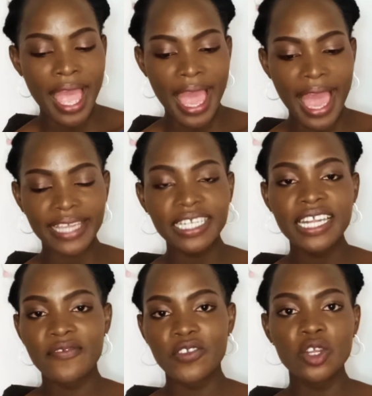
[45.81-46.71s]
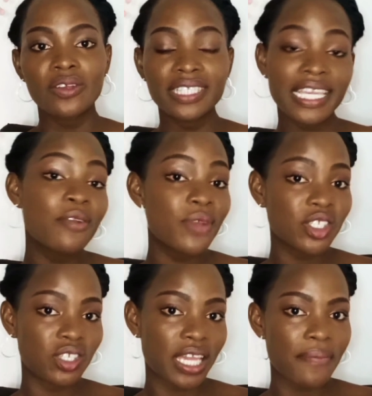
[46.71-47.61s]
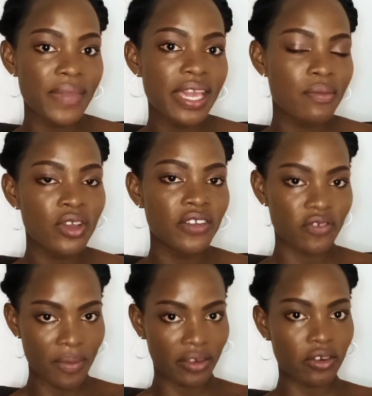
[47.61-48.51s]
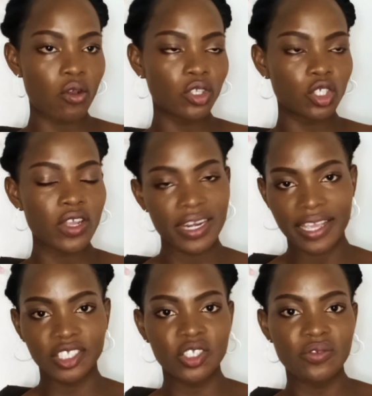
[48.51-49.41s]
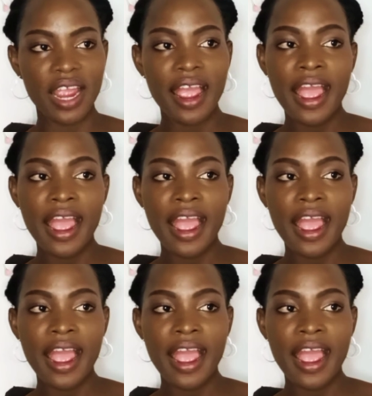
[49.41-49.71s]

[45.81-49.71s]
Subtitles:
I did a video on 10 ways you can make money from agriculture in Nigeria.